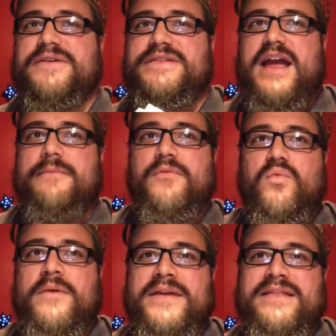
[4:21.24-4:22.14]
type of
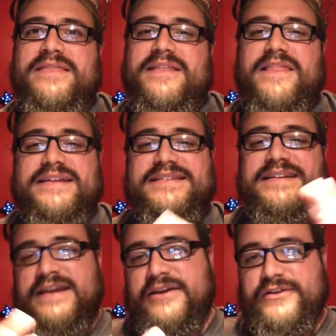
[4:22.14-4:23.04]
women than, like,
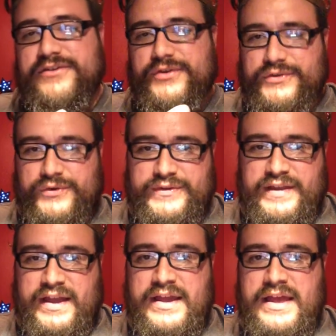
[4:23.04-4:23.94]
Daenerys or
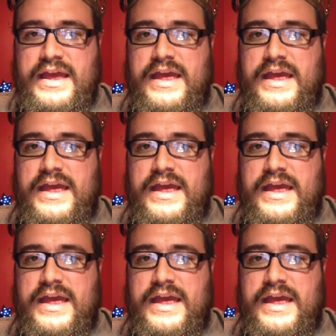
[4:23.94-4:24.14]
Cersei,